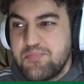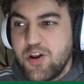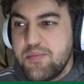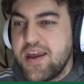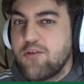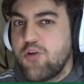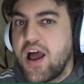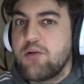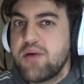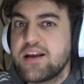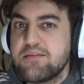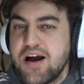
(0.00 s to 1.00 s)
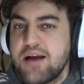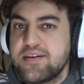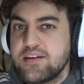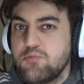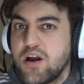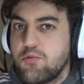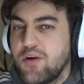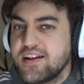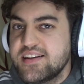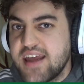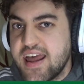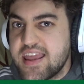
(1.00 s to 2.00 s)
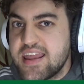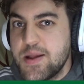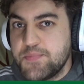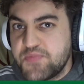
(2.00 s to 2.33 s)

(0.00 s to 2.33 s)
Baloumi at right wing might be the one day.